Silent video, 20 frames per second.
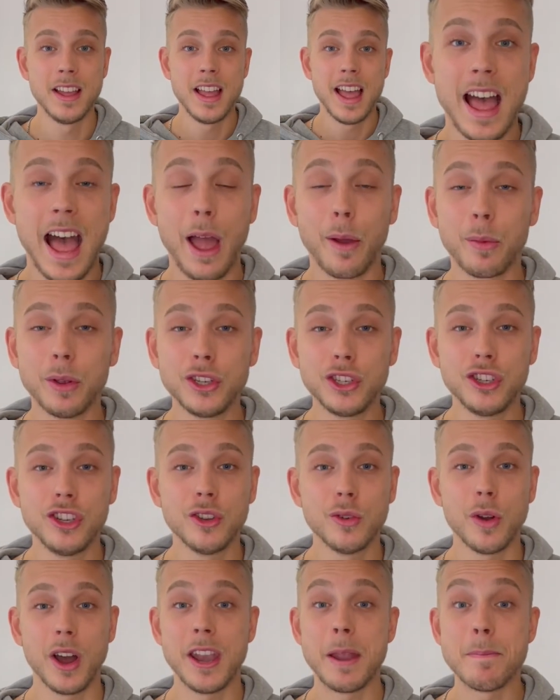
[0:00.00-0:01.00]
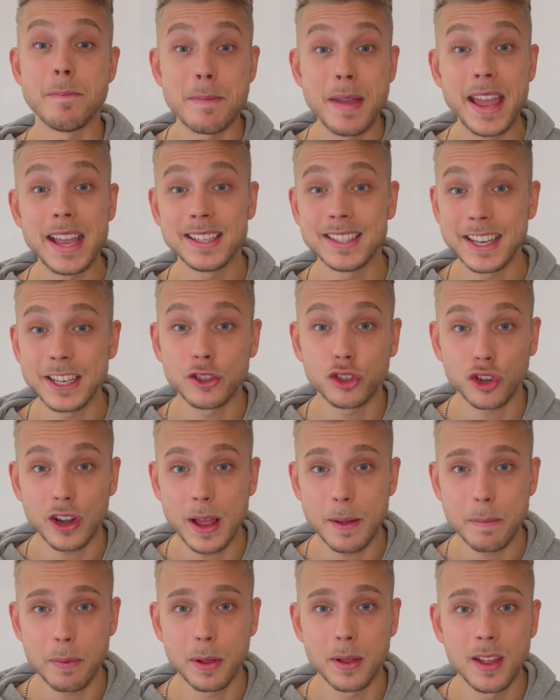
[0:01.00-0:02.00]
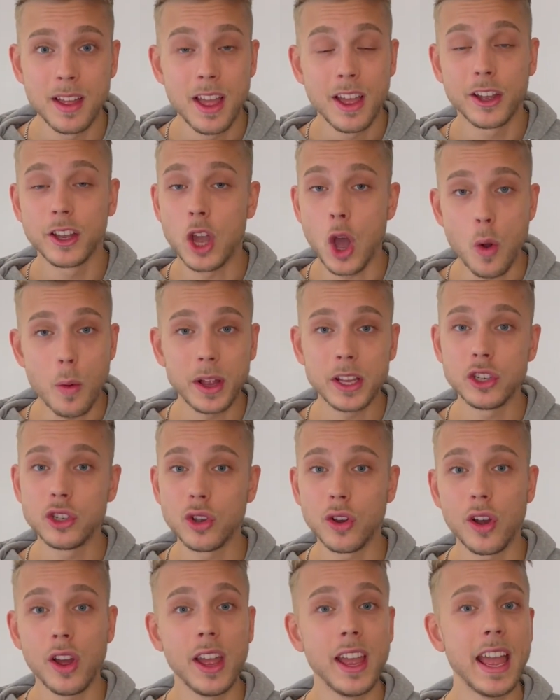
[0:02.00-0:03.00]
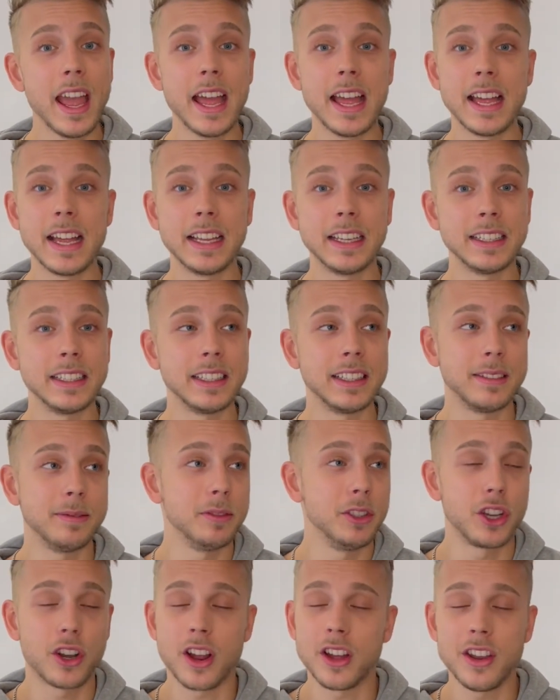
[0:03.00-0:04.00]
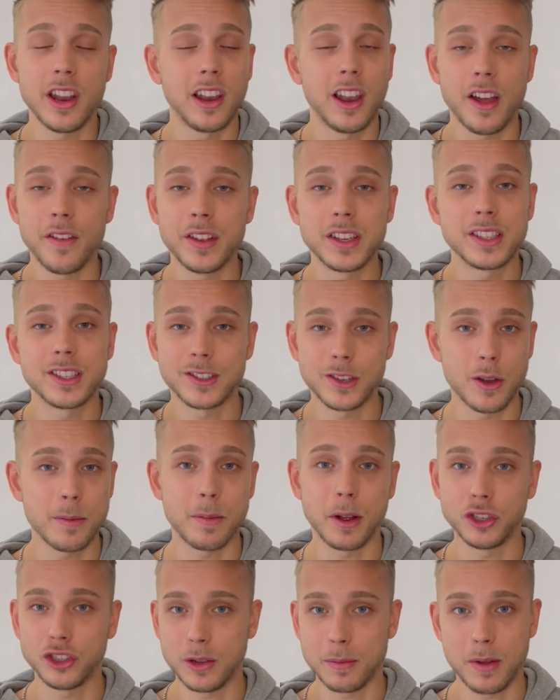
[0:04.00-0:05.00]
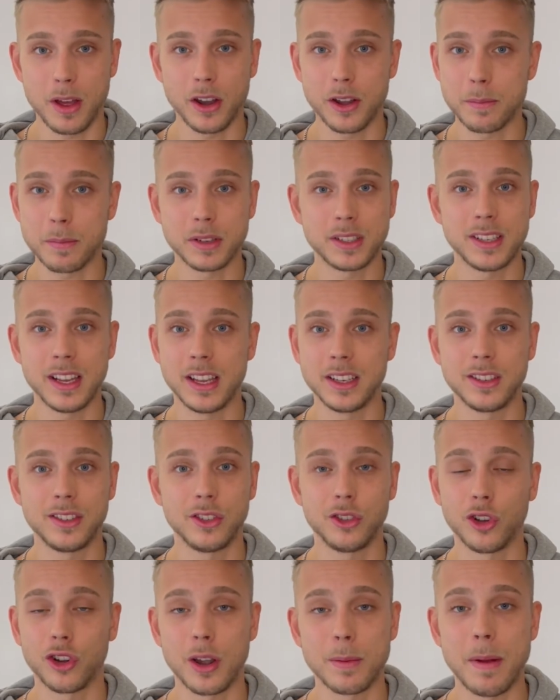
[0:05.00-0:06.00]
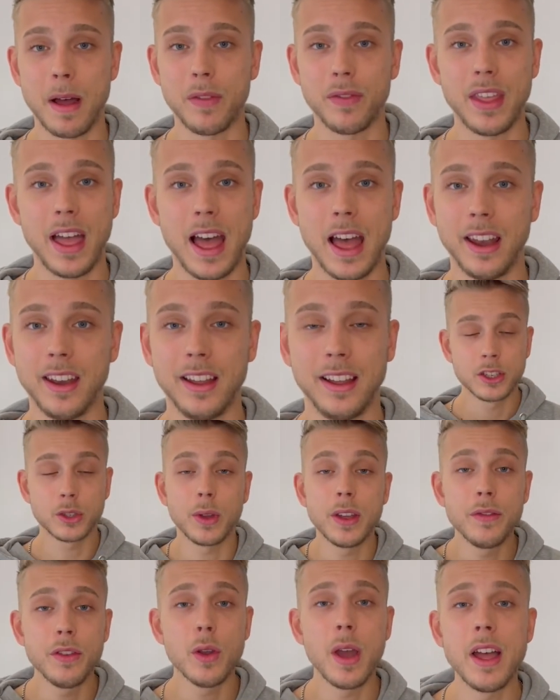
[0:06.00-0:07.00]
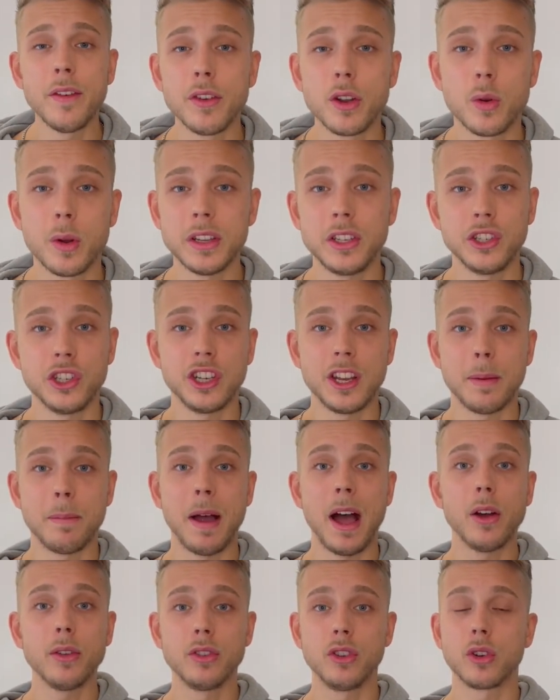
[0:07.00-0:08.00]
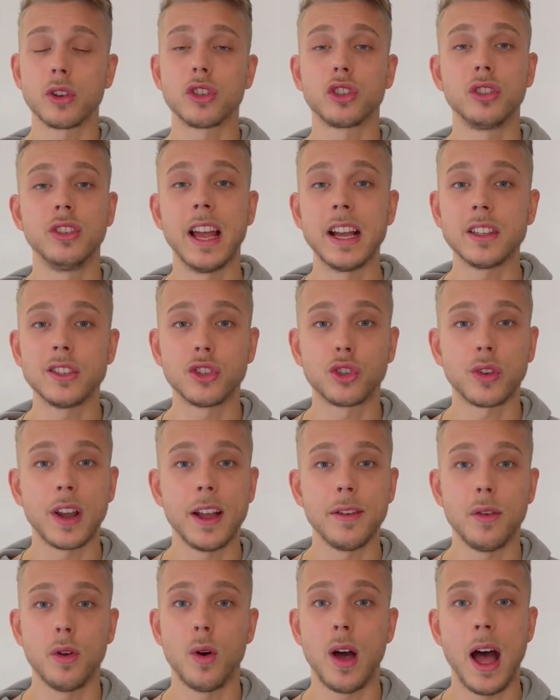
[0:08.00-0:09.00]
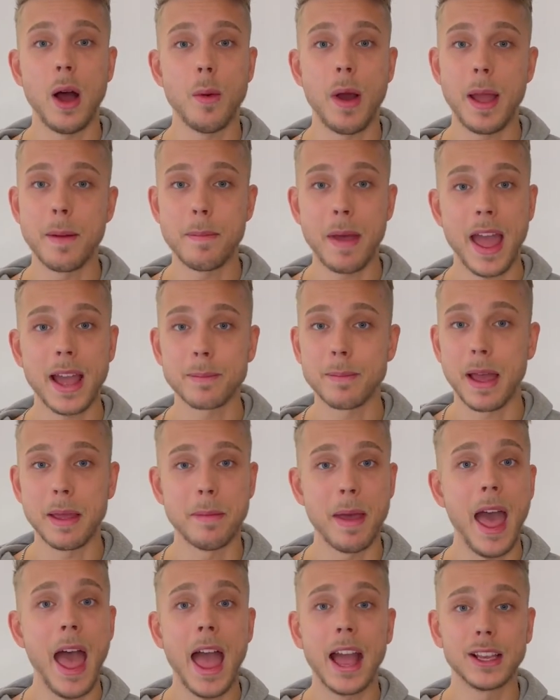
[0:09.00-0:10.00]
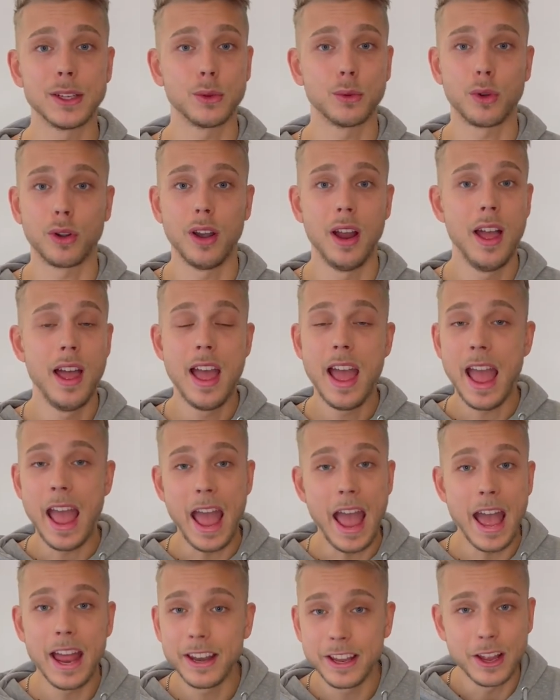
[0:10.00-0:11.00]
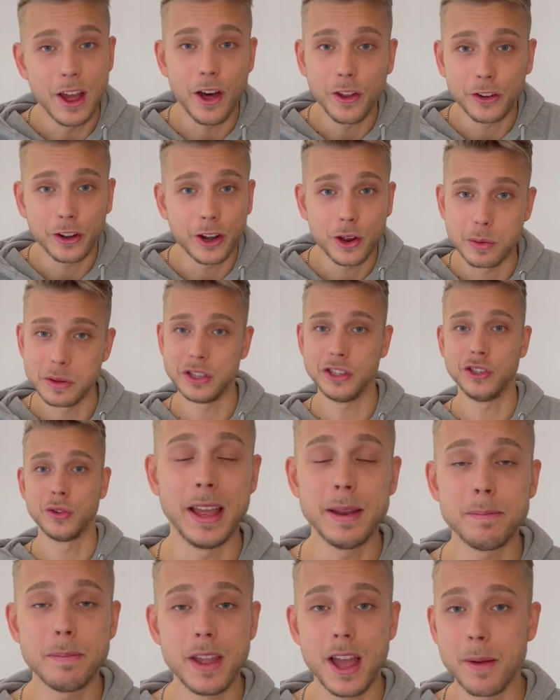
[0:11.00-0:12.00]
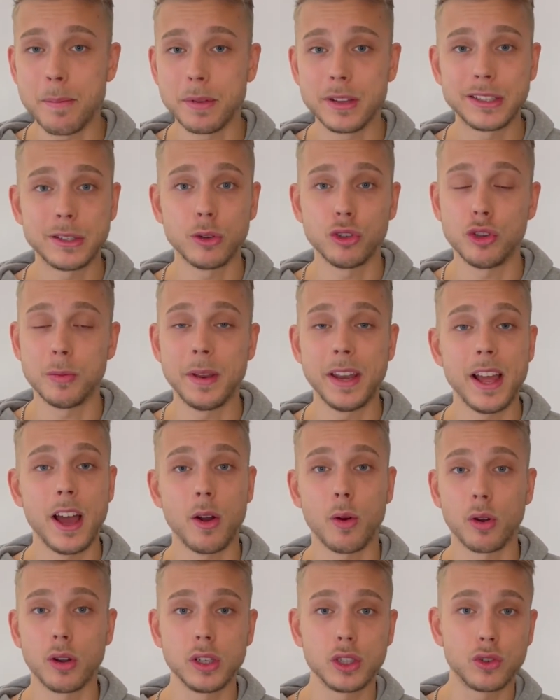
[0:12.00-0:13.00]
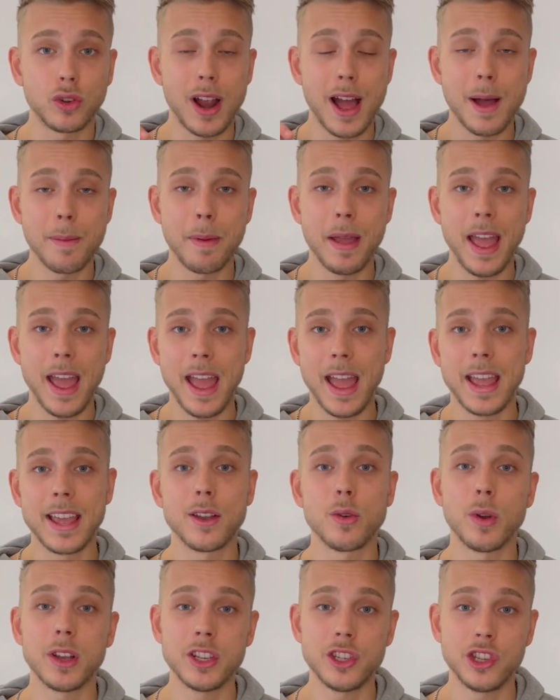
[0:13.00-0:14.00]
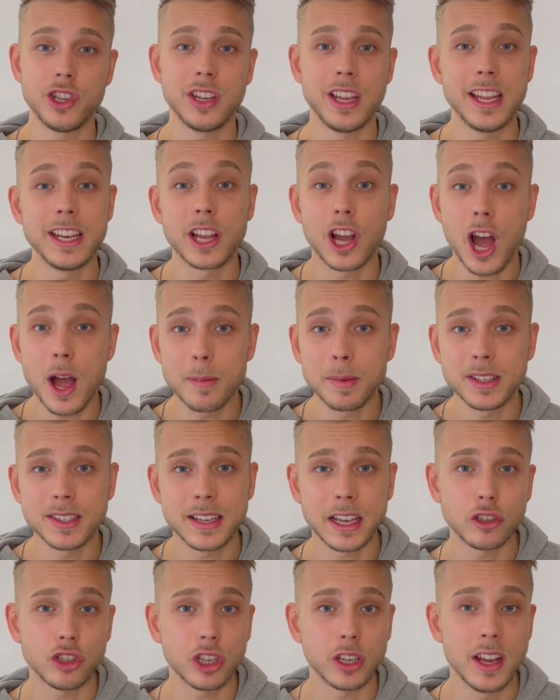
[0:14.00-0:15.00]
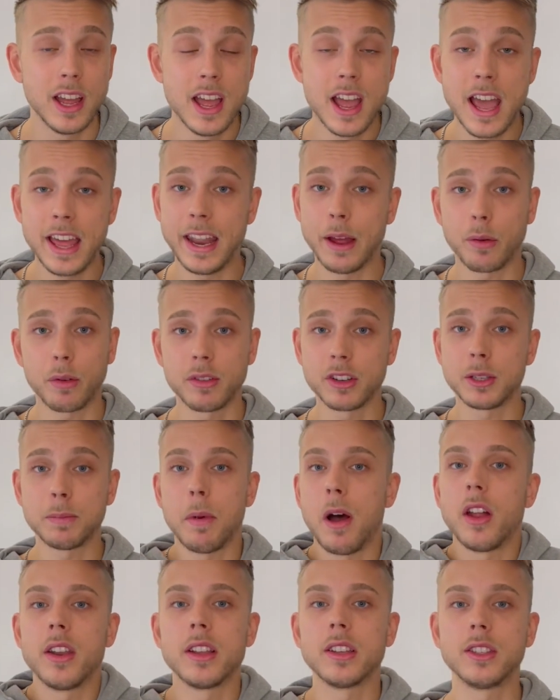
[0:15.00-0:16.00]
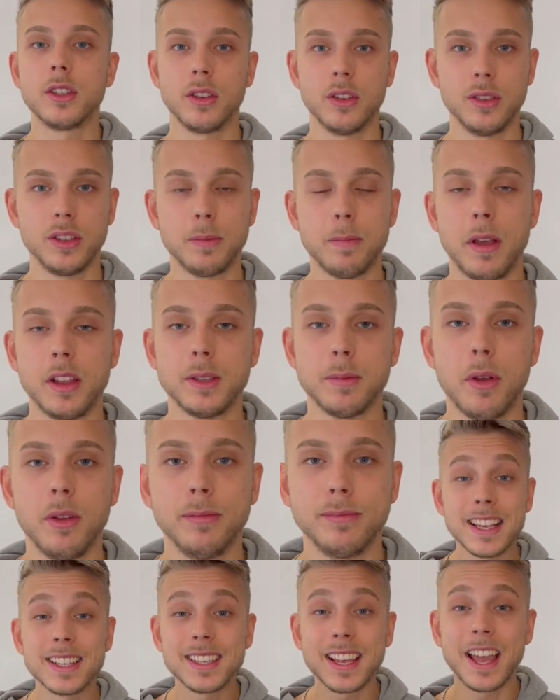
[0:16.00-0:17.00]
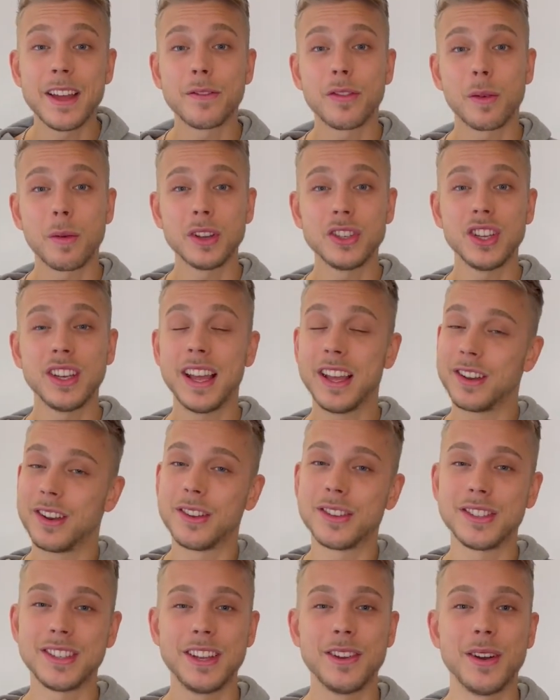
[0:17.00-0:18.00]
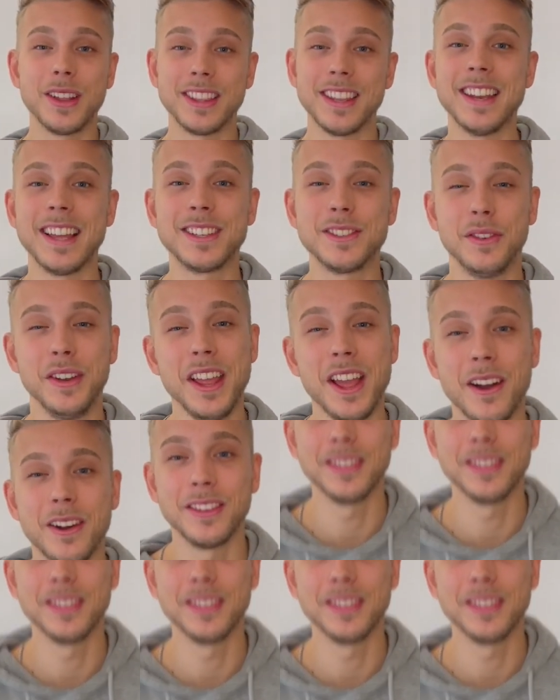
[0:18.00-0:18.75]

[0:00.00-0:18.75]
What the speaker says: I wish you an amazing trip. Go enjoy, and you're gonna love it so much. I'm 100% sure about that. So if you have a question about your next travel, how I pack my bags, or any other question, hit me up on social media or drop a question in the comment section and I will respond as soon as possible. Thanks again for watching, and I'll see you at the next video.